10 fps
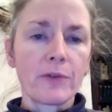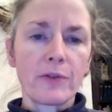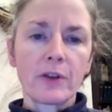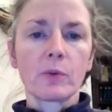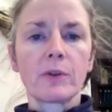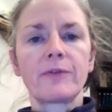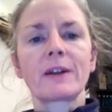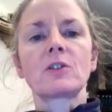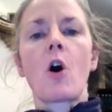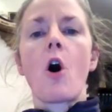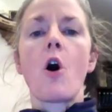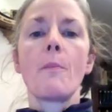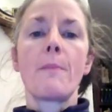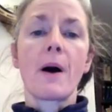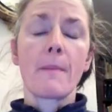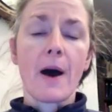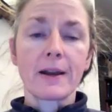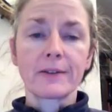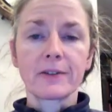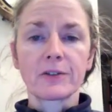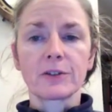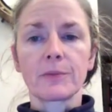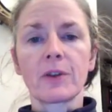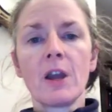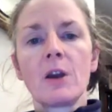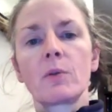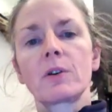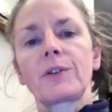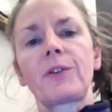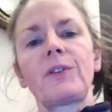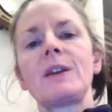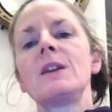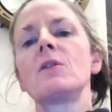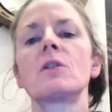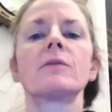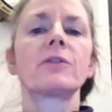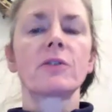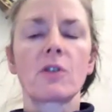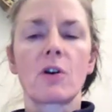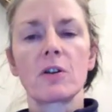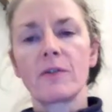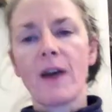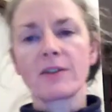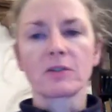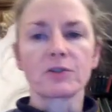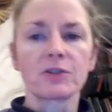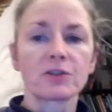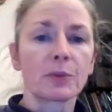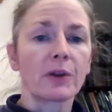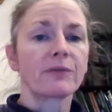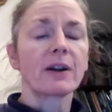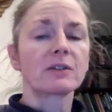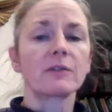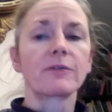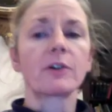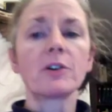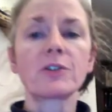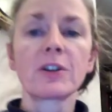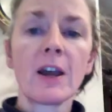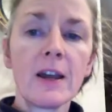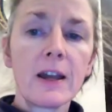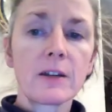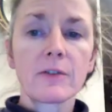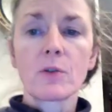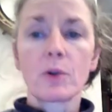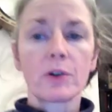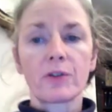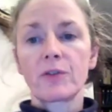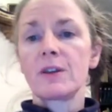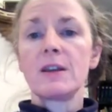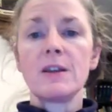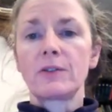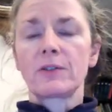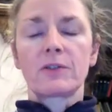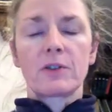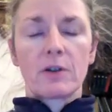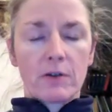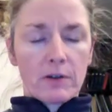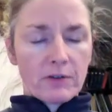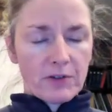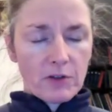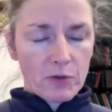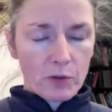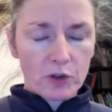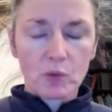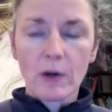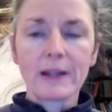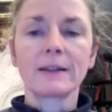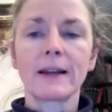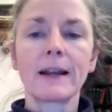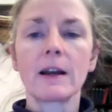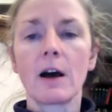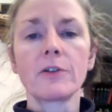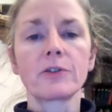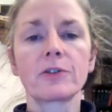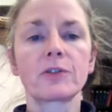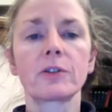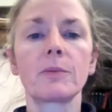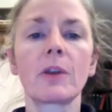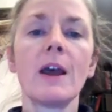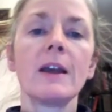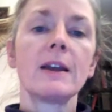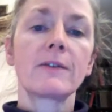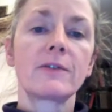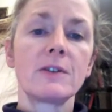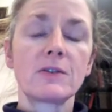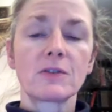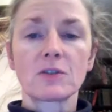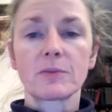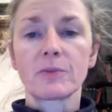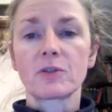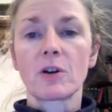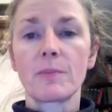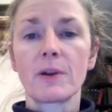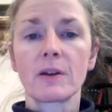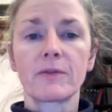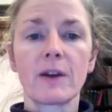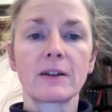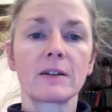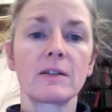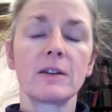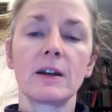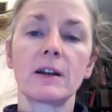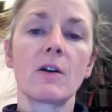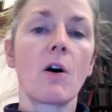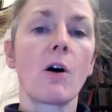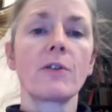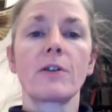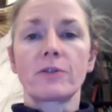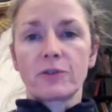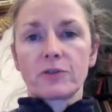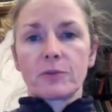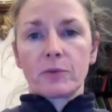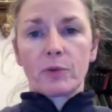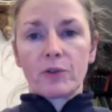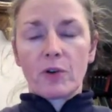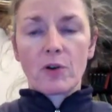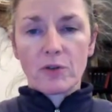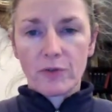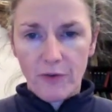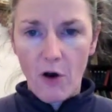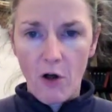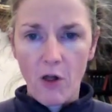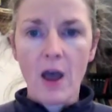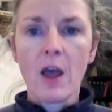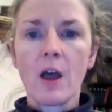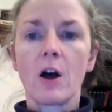both of these will affect all body systems. We're going to see nervous and cardiovascular systems affected first, and of course these, since they're central to regulating other systems, if these systems start being affected, then all the other systems will start to fall